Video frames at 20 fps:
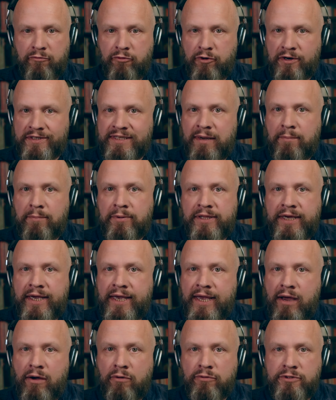for example,
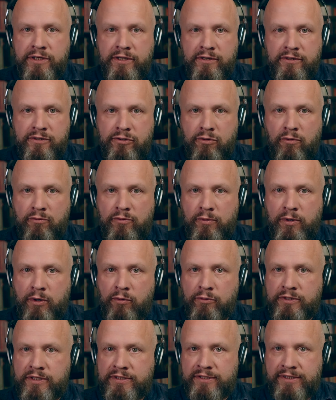accounting software
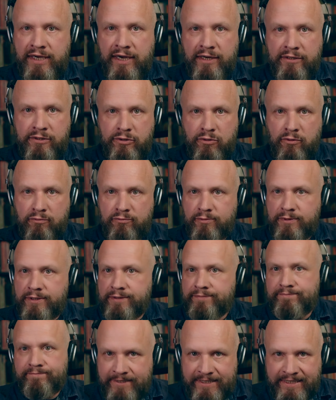or design
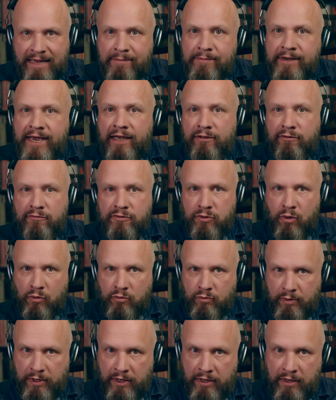software, some kind of
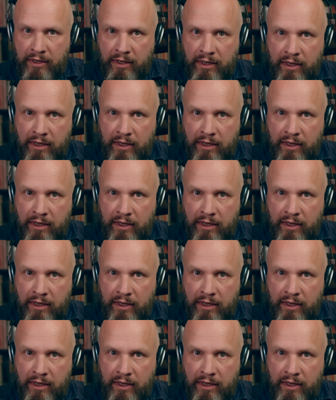software.